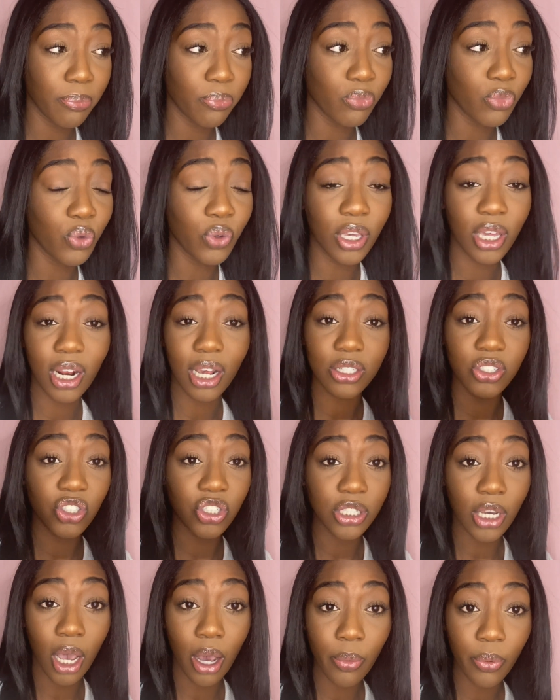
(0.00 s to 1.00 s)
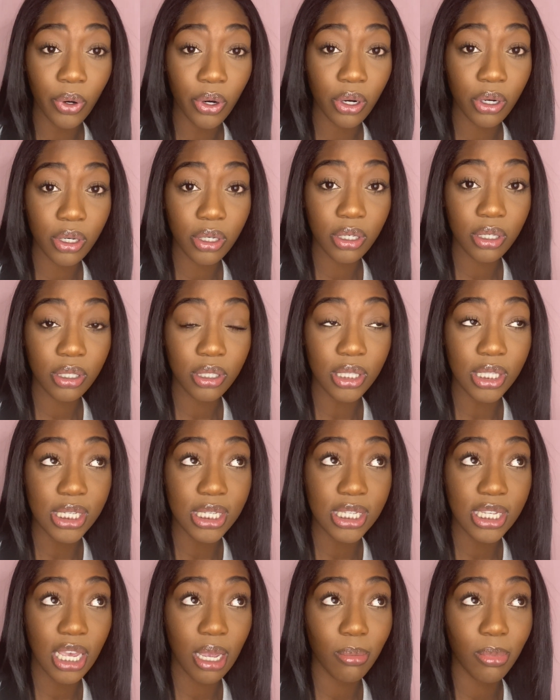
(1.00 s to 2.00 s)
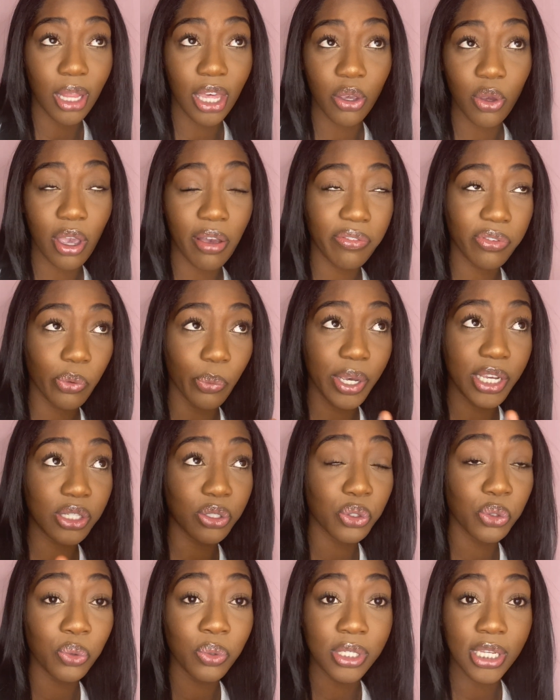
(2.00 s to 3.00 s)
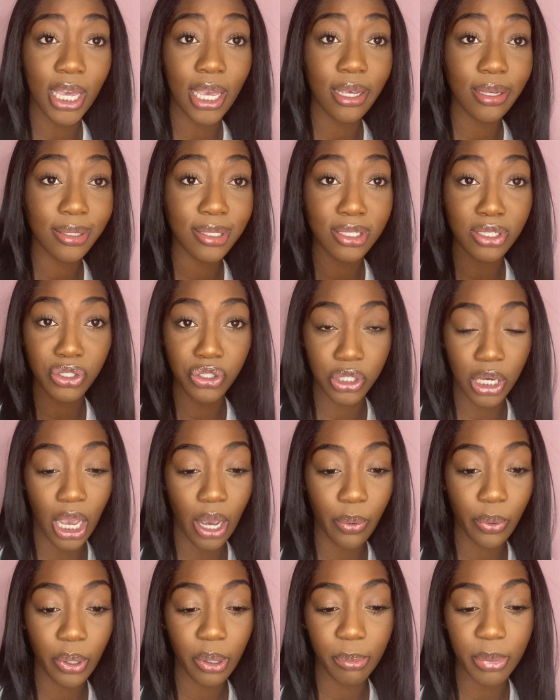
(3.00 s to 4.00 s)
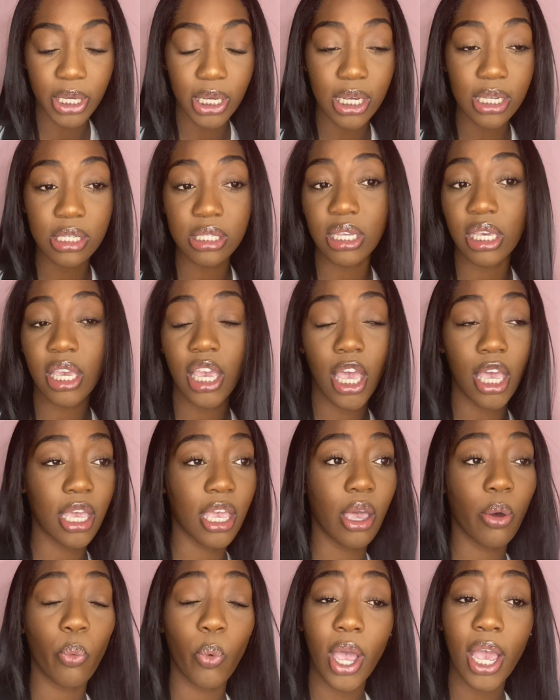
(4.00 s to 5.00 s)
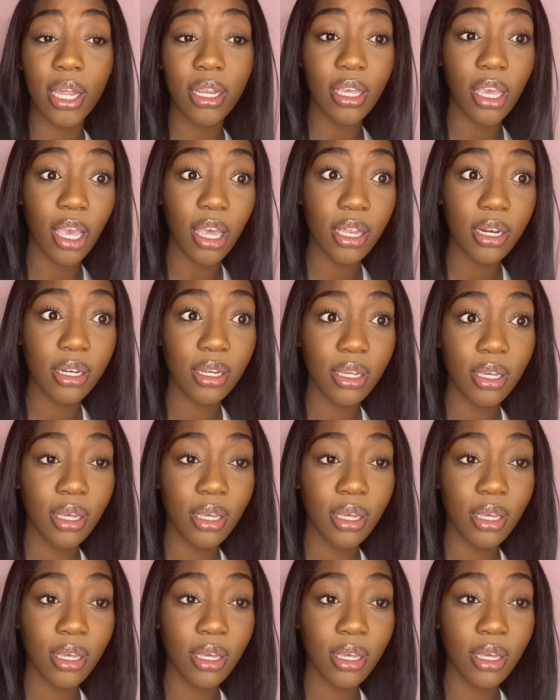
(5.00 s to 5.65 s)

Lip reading: You cannot shower the same, like you have to wait 2 days to shower because they can't get wet yet.